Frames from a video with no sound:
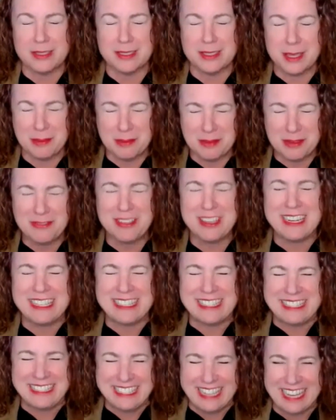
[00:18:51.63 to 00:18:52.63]
some of it
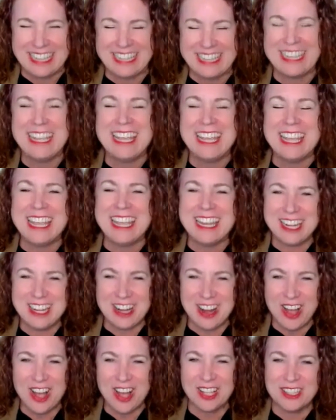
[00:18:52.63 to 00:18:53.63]
is done in
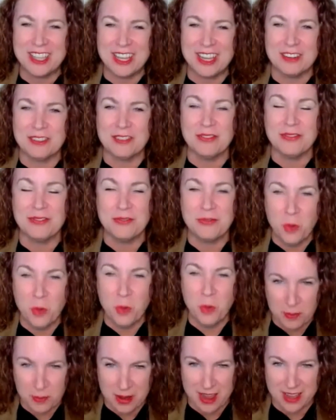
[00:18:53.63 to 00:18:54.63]
an online
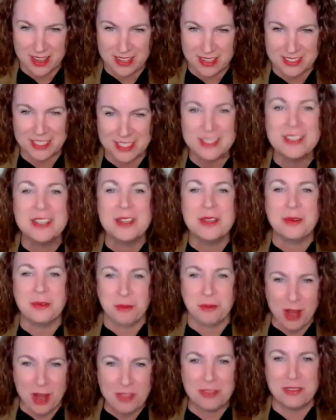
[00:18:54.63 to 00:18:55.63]
format
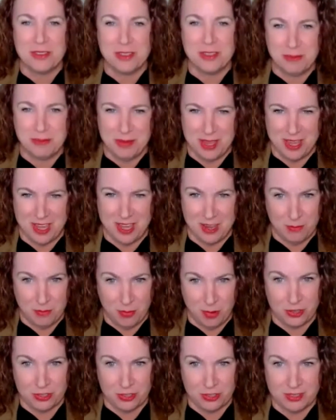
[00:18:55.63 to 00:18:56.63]
rather than being in
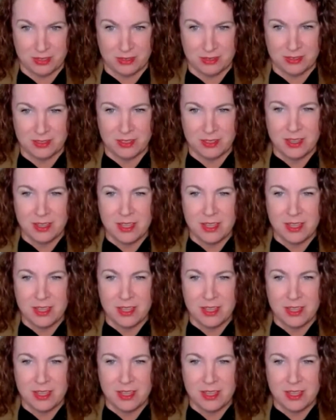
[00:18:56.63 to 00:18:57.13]
person.